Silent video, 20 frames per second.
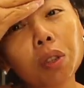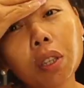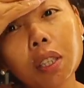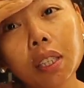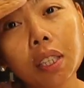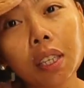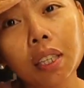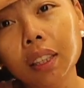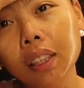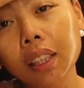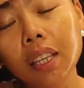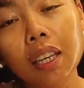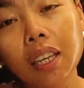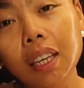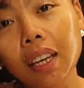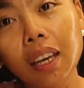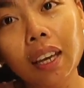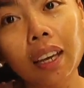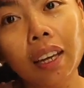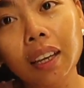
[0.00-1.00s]
to the
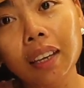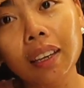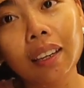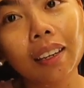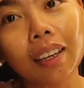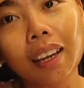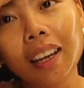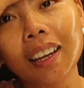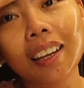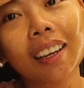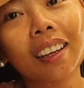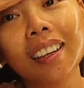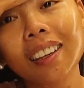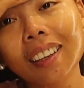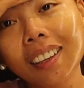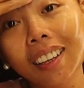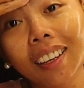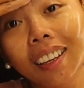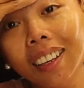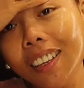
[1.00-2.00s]
city and
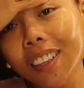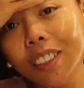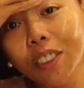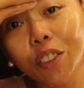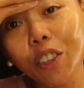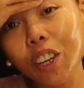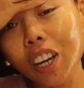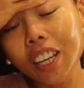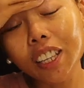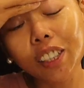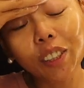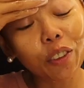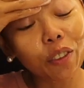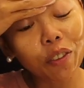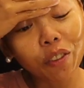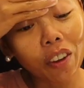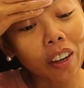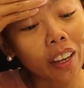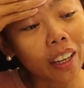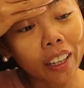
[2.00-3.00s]
tried
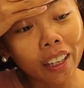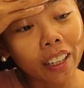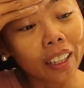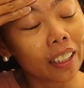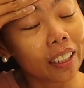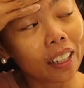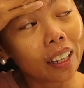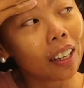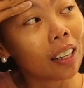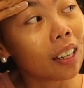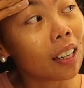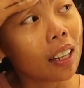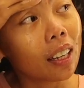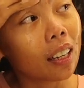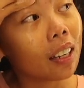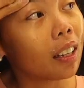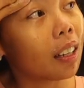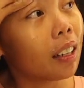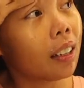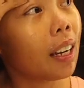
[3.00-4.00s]
to find
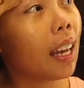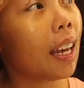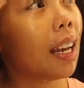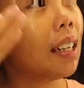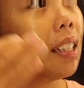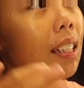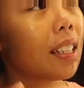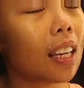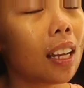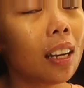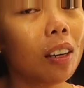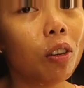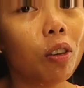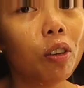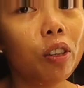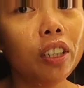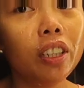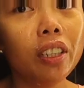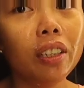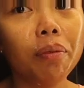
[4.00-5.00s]
a nail
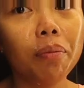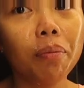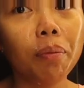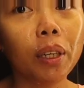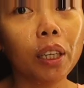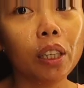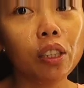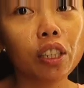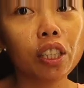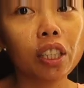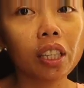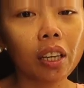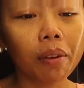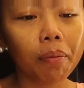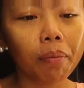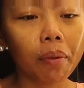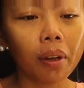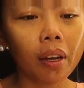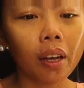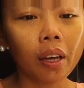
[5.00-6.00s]
salon because
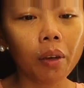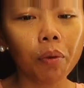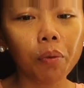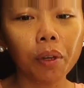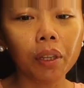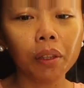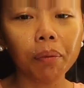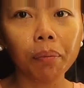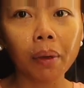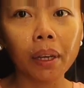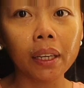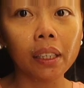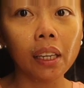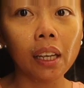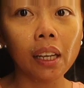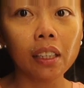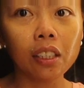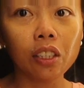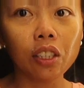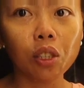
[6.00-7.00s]
I want my
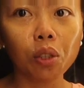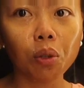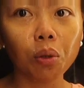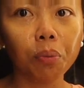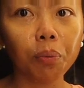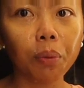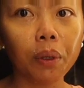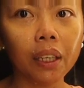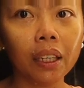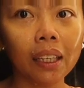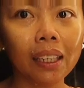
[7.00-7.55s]
nails to be